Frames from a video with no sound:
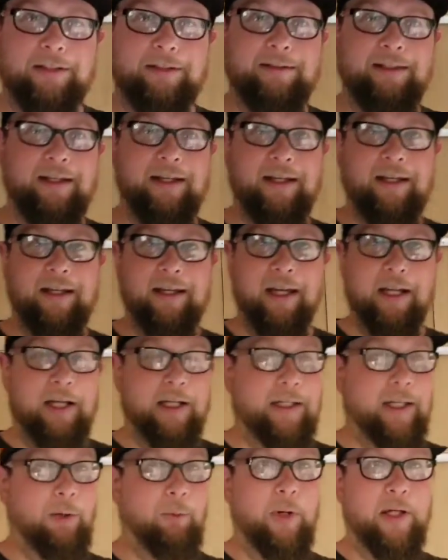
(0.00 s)
And I
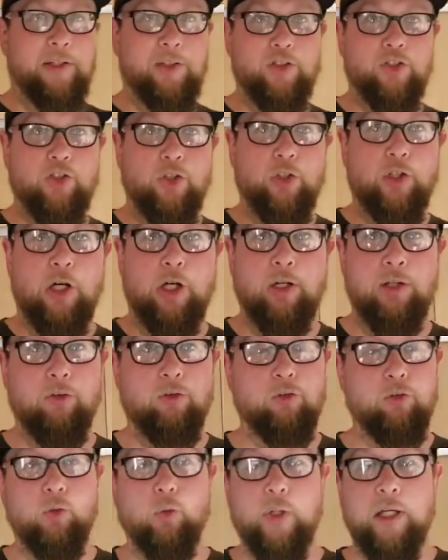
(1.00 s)
can't wait to show y'all in a
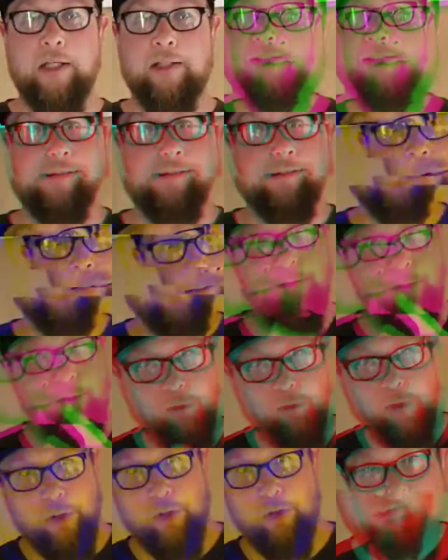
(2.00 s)
few weeks the
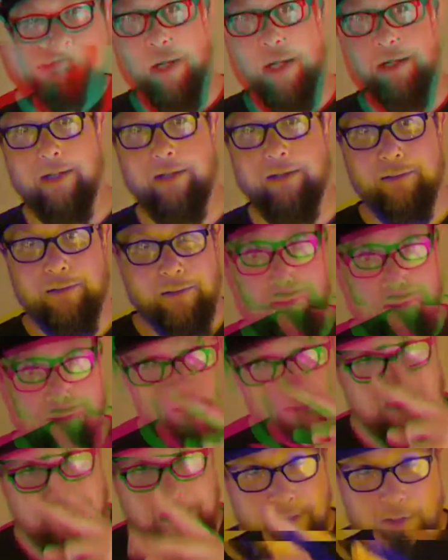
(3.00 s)
finished
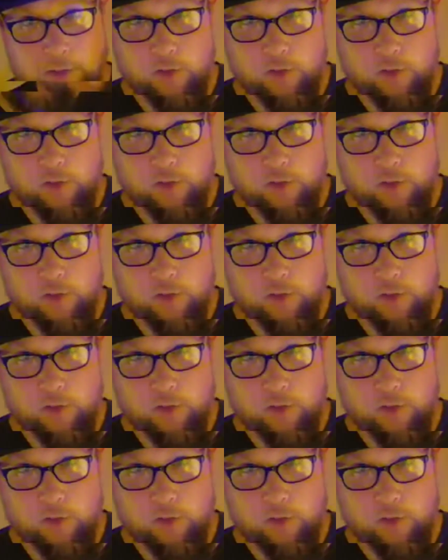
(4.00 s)
product. Stay